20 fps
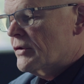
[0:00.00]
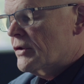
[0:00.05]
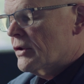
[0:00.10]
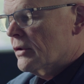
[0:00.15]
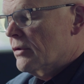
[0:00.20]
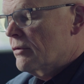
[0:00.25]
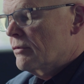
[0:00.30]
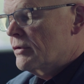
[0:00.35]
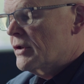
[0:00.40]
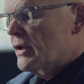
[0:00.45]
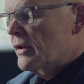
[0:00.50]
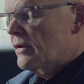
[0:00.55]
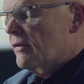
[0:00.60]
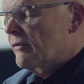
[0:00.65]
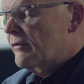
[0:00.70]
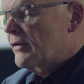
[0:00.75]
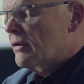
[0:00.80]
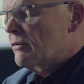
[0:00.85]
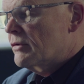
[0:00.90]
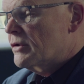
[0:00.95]
a solution in
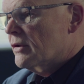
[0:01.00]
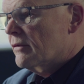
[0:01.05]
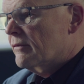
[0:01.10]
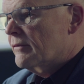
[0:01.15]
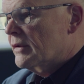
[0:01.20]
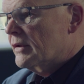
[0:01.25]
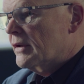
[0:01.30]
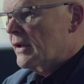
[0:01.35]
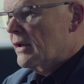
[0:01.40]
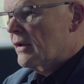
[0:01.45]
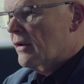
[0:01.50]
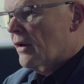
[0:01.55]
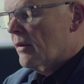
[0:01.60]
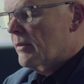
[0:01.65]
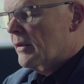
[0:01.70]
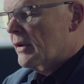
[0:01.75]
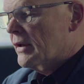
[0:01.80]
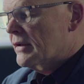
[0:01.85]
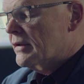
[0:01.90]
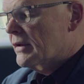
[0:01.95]
the future for
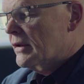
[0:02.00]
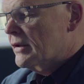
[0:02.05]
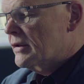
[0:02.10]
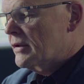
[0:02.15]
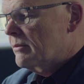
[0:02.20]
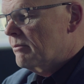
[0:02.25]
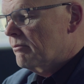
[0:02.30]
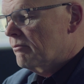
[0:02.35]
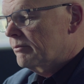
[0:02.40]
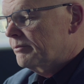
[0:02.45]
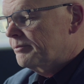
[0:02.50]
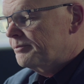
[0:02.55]
decarbonisation.